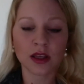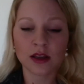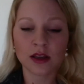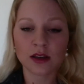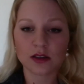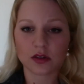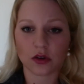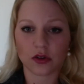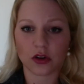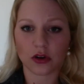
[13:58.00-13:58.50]

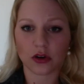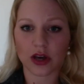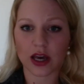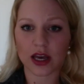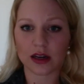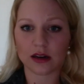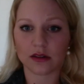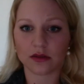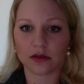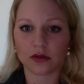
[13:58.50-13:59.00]
So they'll
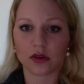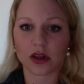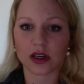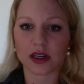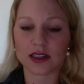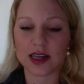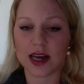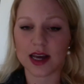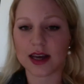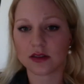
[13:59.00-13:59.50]
kind of
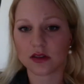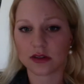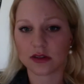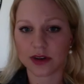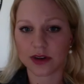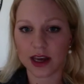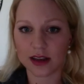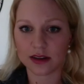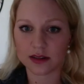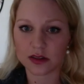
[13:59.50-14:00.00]

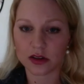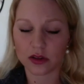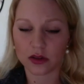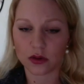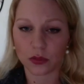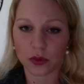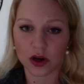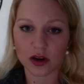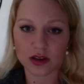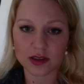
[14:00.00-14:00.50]
catastrophize to the
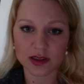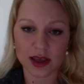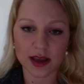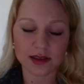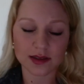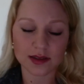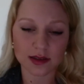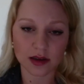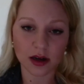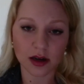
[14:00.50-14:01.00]
worst
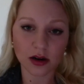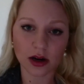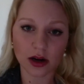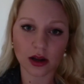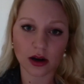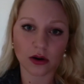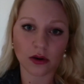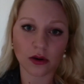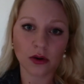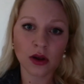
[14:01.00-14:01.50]
case
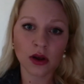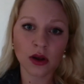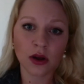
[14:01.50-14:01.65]
scenario